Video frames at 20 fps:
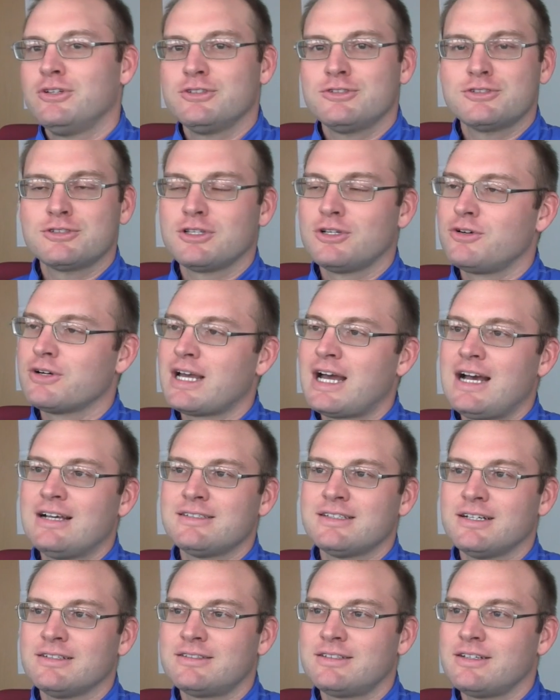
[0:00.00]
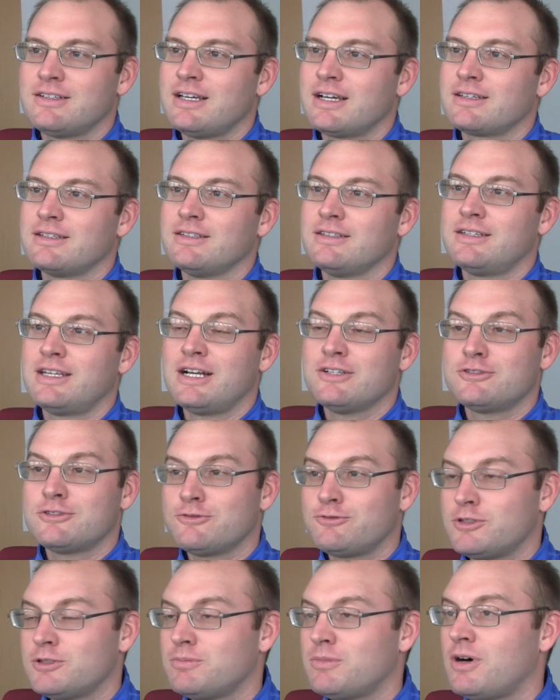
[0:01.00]
there's slow guys out there that can catch
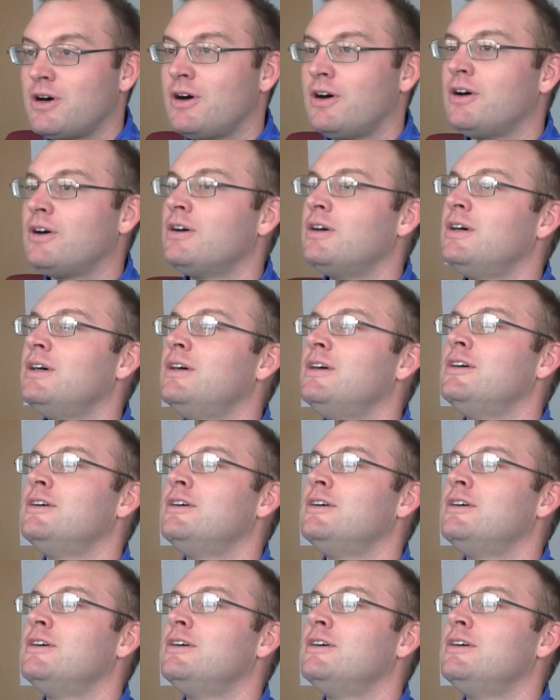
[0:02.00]
the football